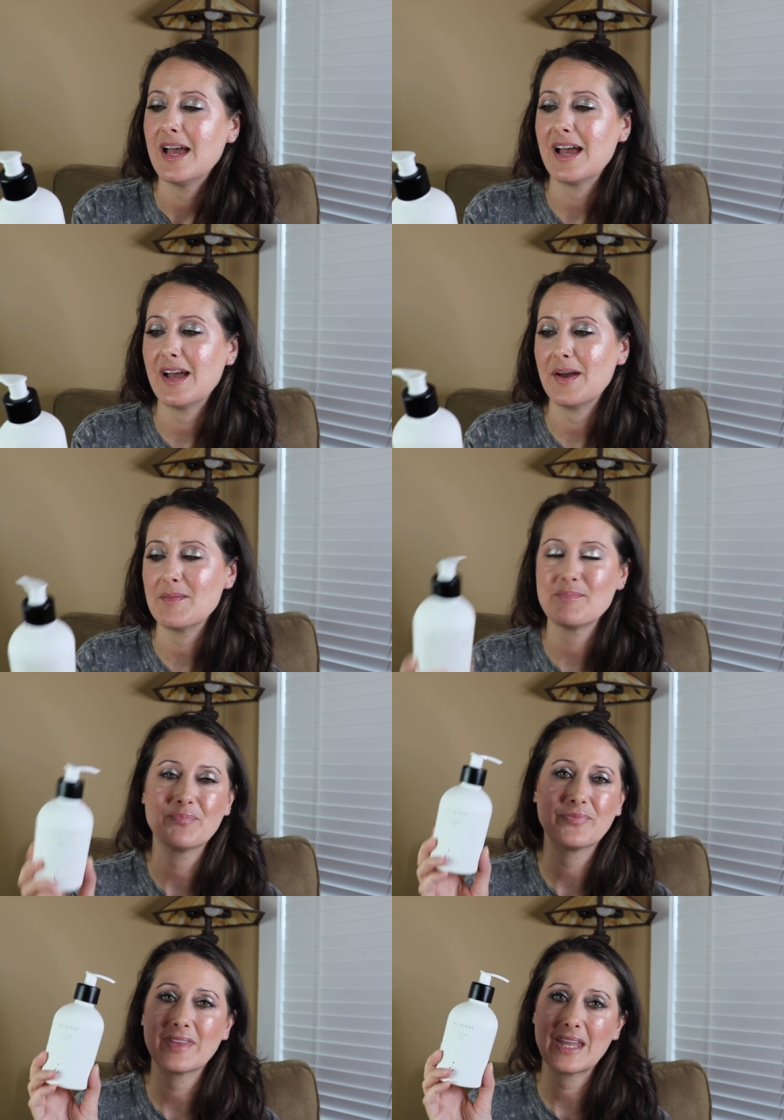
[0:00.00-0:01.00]
Um,
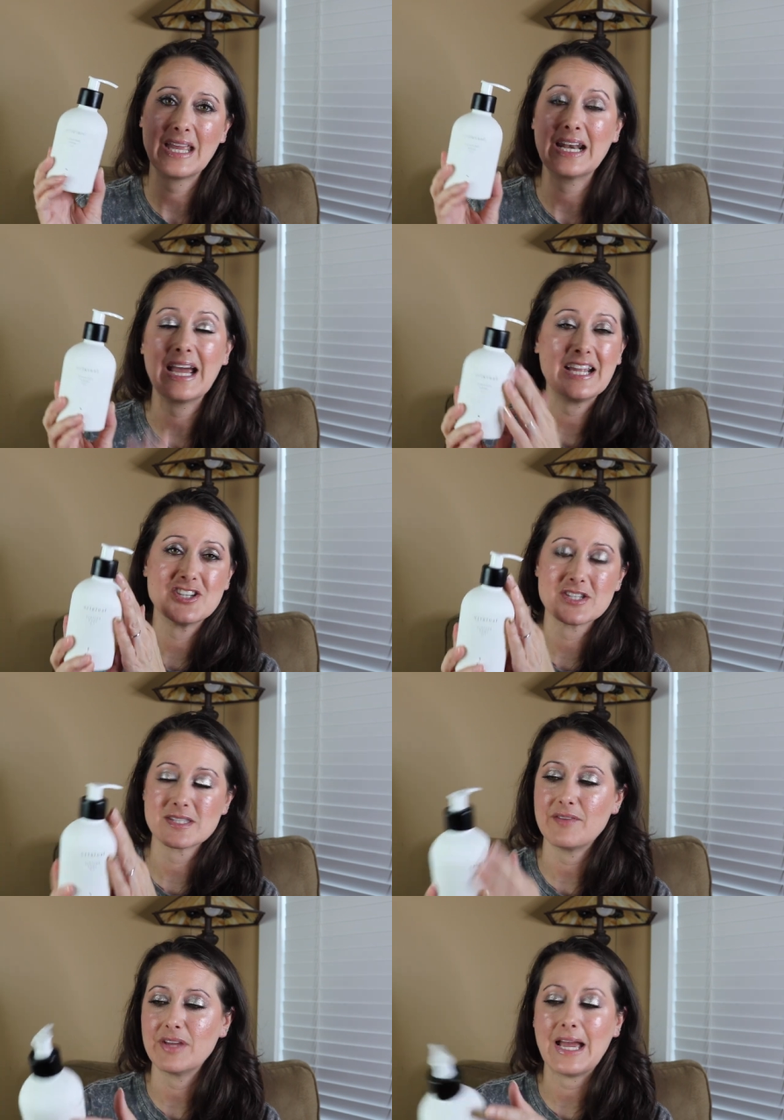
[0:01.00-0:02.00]
and I
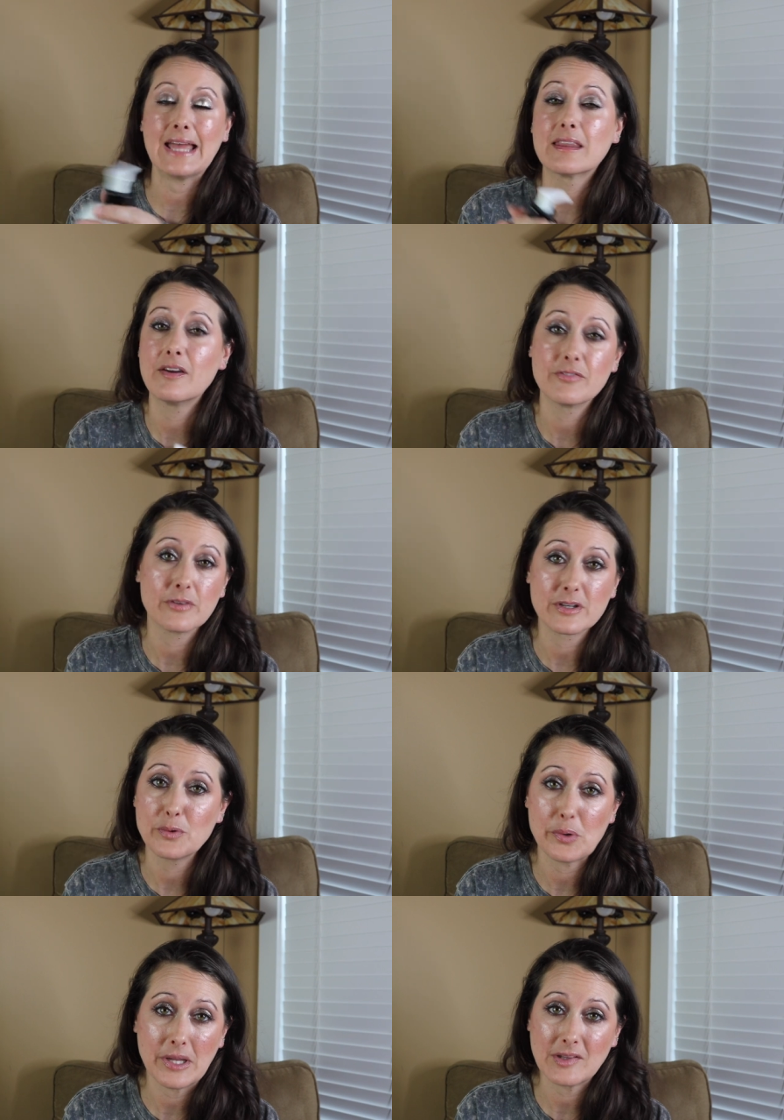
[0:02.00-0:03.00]
just love it. I love
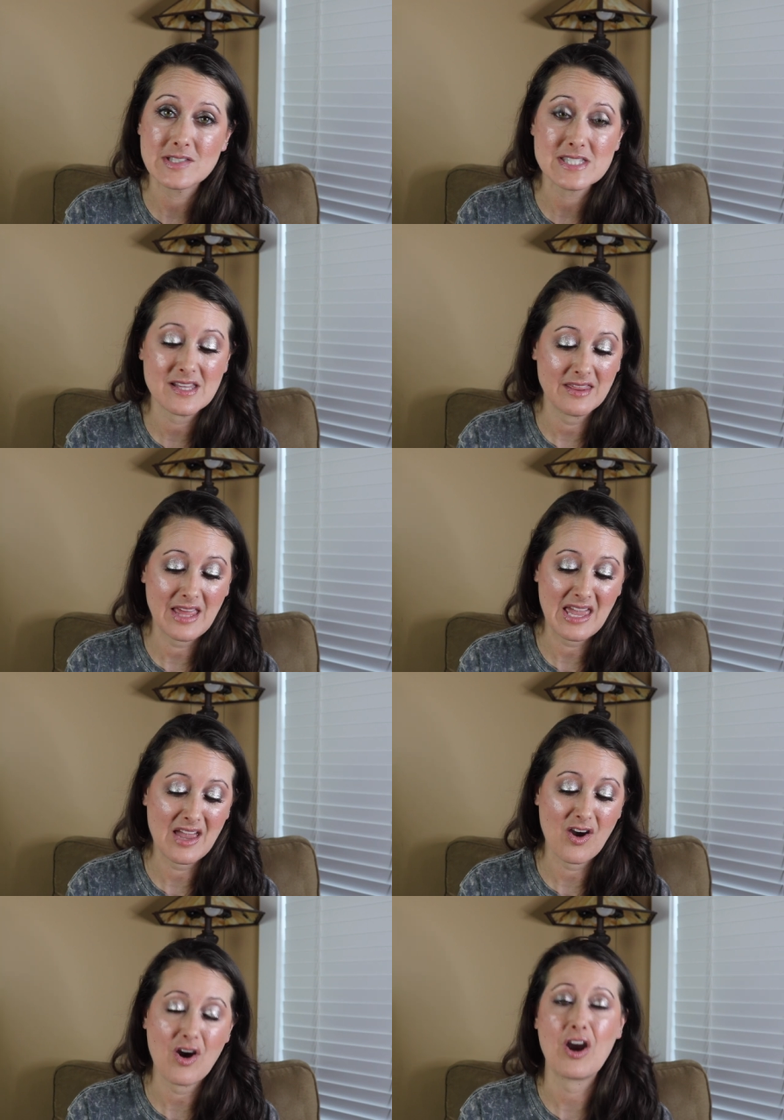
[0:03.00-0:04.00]
Riddle oils. They
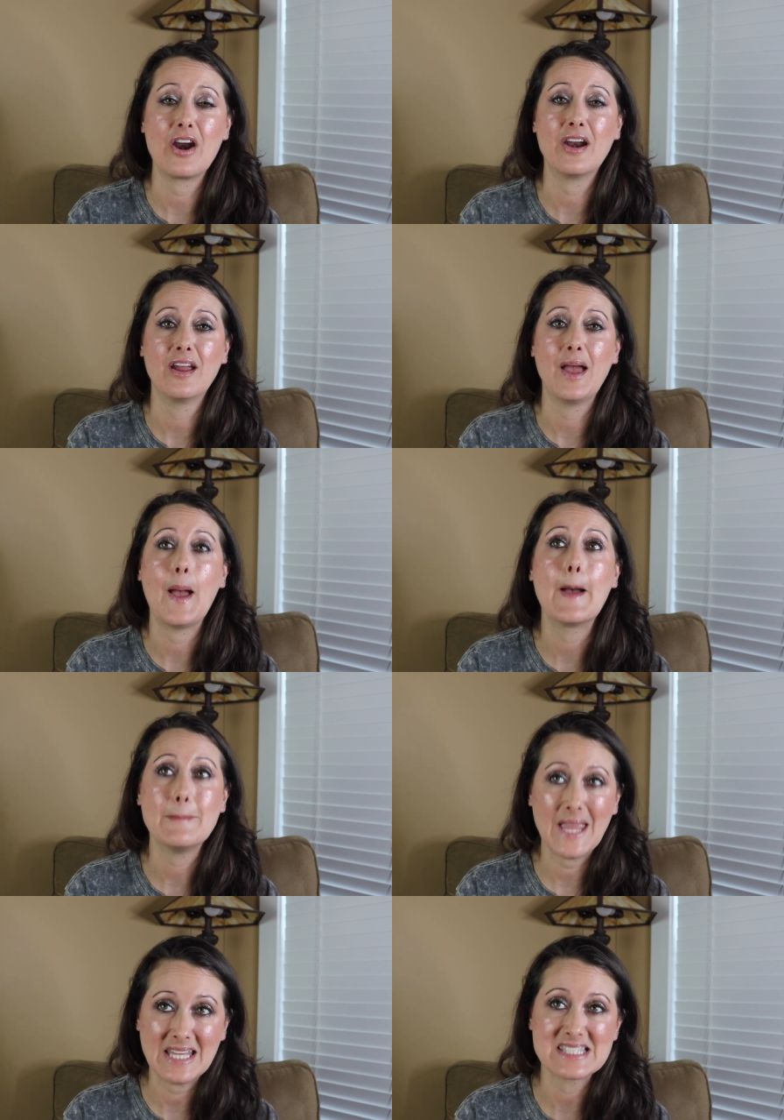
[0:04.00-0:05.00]
are
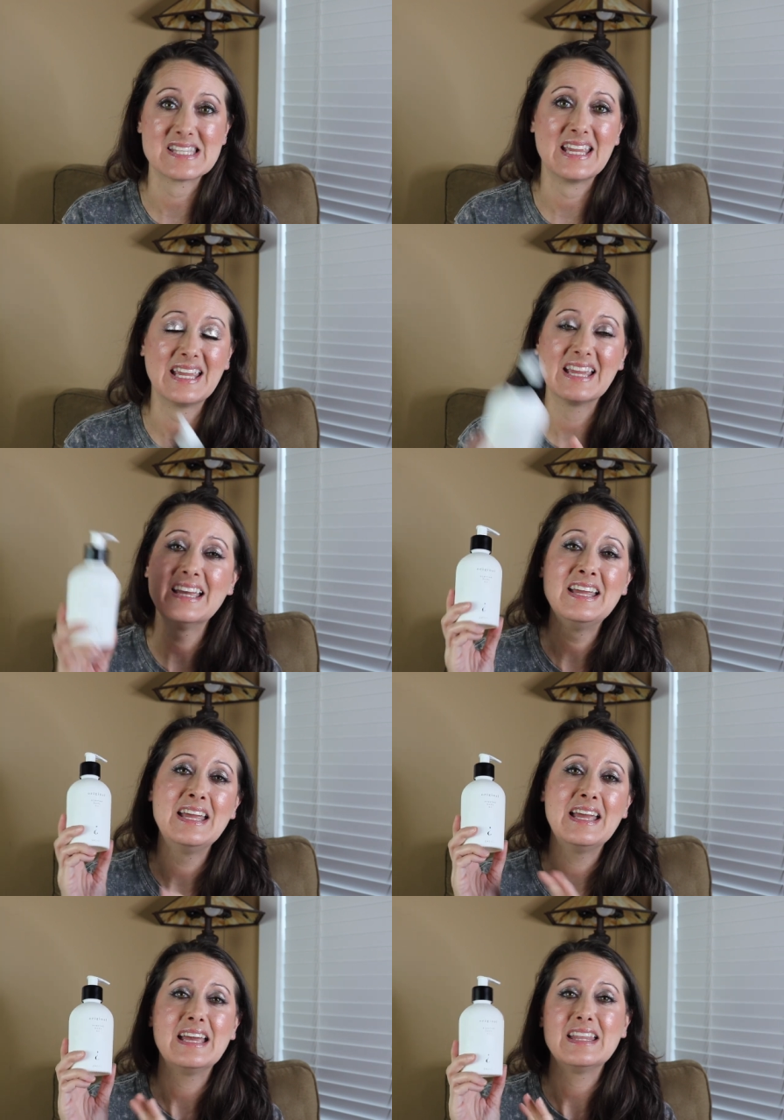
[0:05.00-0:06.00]
amazing.
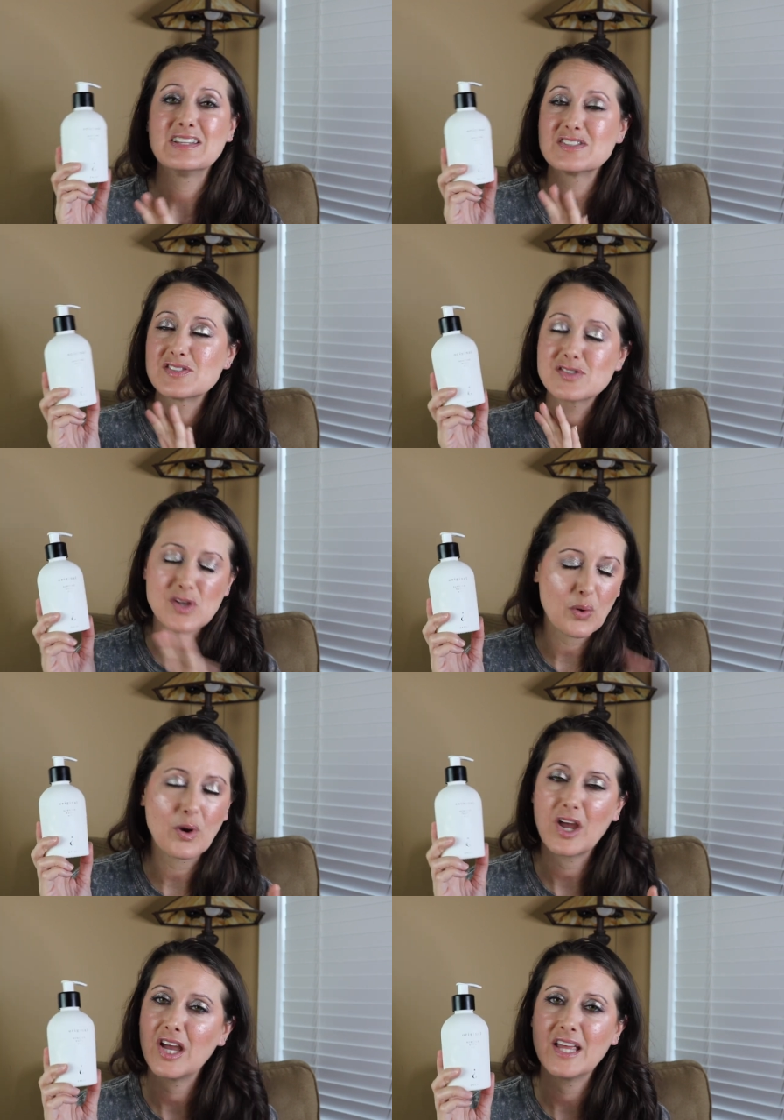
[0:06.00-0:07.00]
So
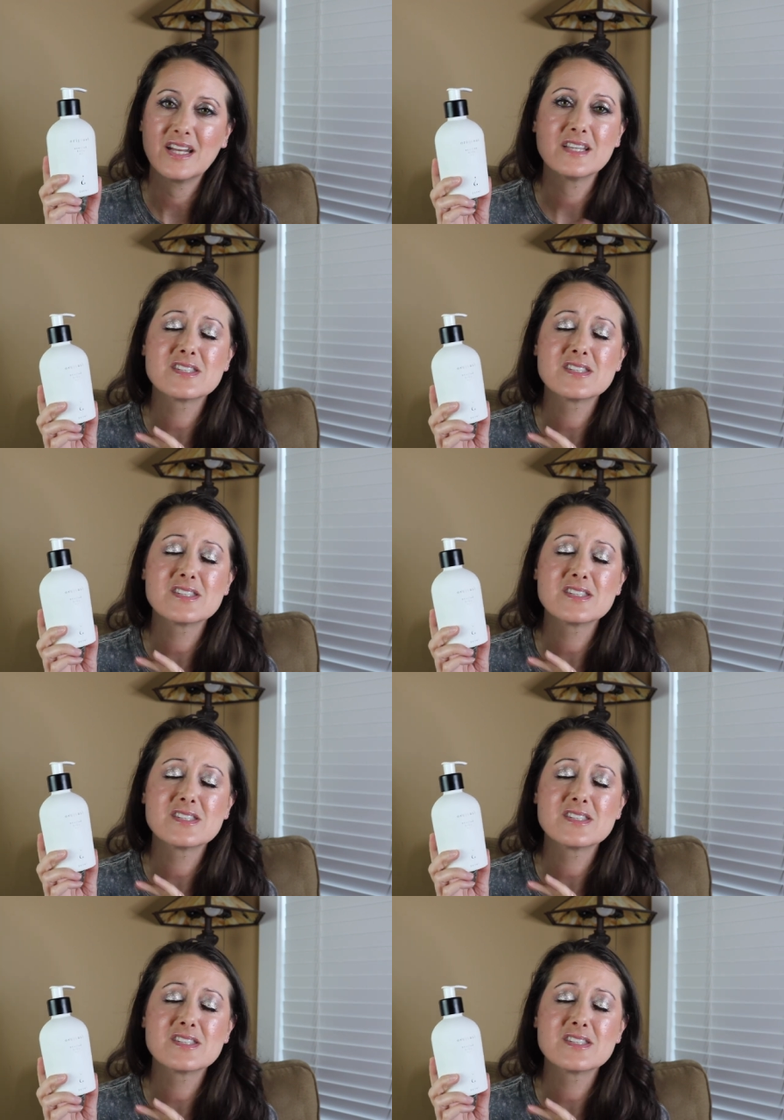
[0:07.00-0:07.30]
good.